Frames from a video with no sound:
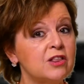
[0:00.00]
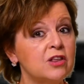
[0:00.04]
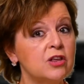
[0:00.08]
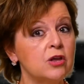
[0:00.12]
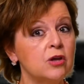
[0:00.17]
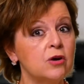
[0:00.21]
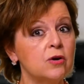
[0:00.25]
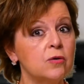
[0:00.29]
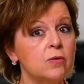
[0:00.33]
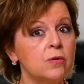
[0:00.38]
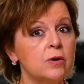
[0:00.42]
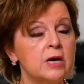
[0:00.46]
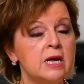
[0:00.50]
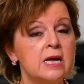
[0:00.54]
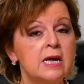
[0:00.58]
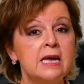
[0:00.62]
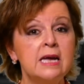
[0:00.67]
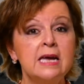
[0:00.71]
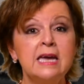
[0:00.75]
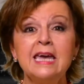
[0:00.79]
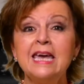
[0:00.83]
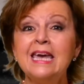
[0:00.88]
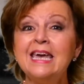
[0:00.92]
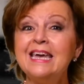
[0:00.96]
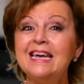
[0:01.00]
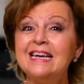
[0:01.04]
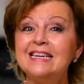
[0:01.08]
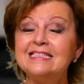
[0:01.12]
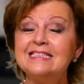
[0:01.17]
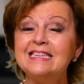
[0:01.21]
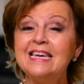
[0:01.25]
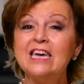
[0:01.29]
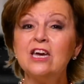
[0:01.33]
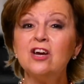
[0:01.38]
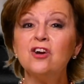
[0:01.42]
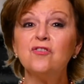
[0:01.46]
you. He
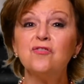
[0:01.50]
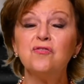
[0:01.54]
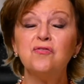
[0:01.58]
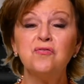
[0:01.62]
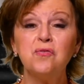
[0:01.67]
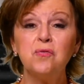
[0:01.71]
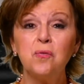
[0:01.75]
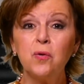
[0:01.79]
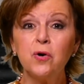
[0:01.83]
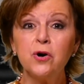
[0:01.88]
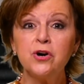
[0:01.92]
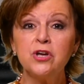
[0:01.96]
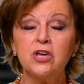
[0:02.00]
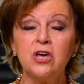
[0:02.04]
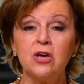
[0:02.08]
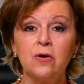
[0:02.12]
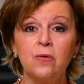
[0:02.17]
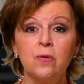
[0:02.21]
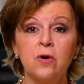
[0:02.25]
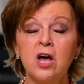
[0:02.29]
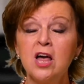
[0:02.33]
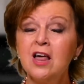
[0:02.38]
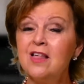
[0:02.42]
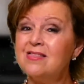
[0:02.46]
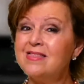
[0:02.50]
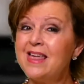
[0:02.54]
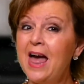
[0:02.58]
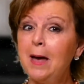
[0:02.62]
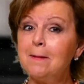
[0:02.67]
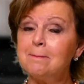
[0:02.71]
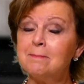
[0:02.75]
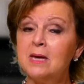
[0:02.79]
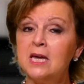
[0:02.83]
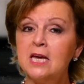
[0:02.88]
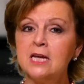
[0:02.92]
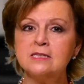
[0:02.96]
is here for you. That
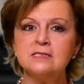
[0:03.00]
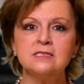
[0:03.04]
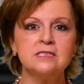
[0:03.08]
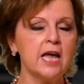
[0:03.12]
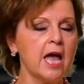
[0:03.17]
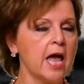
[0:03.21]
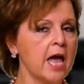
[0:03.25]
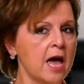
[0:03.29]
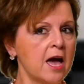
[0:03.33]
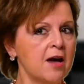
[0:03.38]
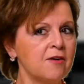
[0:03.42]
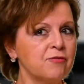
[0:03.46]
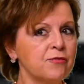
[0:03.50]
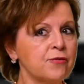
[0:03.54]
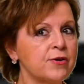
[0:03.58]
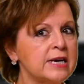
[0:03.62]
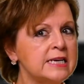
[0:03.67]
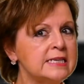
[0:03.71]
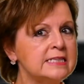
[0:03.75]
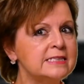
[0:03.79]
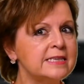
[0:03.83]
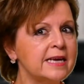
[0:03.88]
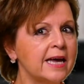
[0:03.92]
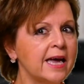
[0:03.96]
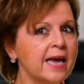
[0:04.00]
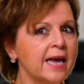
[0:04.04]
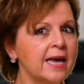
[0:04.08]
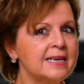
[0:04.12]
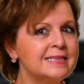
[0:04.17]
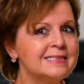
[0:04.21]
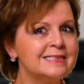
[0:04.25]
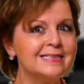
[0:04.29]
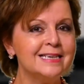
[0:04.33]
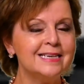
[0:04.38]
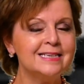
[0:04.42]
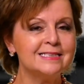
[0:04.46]
means everyday
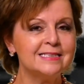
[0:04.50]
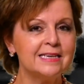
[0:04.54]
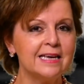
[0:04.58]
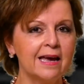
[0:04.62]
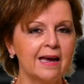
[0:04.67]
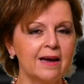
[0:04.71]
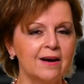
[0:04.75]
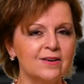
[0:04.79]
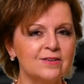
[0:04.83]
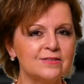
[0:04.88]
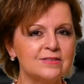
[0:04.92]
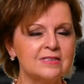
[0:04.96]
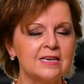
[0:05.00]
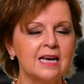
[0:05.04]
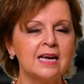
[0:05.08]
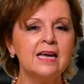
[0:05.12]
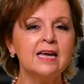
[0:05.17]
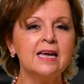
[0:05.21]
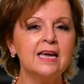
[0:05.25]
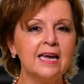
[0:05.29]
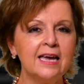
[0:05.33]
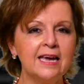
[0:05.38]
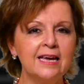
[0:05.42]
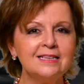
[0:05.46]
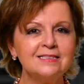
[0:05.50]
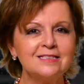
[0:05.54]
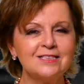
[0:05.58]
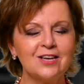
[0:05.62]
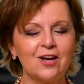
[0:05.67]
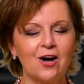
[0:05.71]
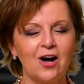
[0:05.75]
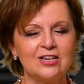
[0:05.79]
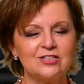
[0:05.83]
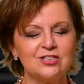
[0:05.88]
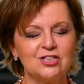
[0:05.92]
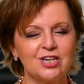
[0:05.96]
details, He's
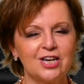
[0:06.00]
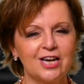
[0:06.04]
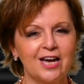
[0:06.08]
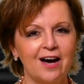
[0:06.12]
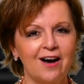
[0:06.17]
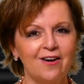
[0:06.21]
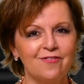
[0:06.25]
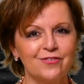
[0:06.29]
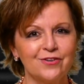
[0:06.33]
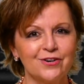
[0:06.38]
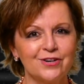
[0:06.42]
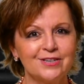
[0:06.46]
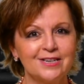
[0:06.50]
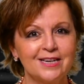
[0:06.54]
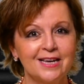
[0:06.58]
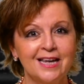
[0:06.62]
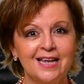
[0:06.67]
got you covered.